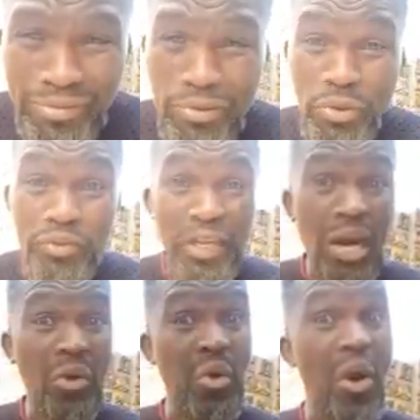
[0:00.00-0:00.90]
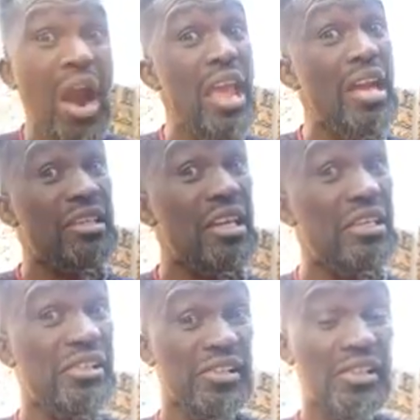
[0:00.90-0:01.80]
You even acquire
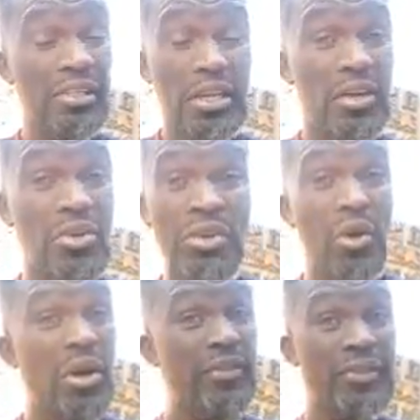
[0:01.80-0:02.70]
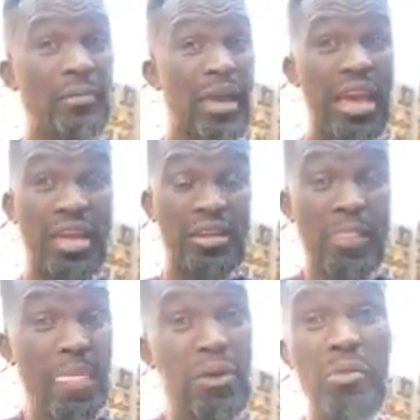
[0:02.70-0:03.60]
tastes. No, the olives are bad.
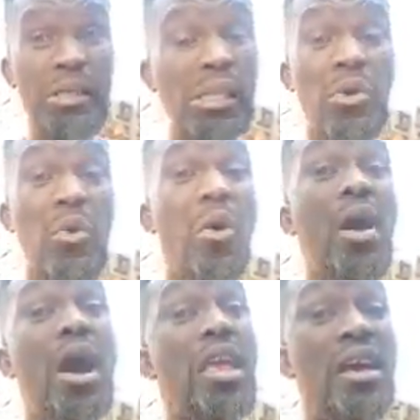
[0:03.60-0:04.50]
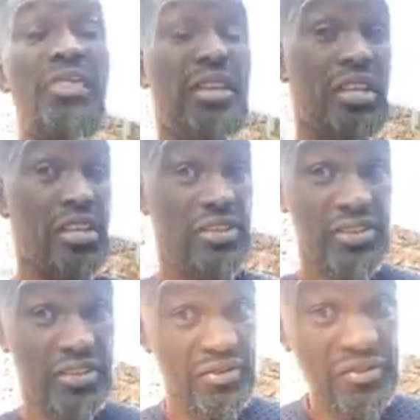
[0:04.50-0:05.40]
You must acquire the taste.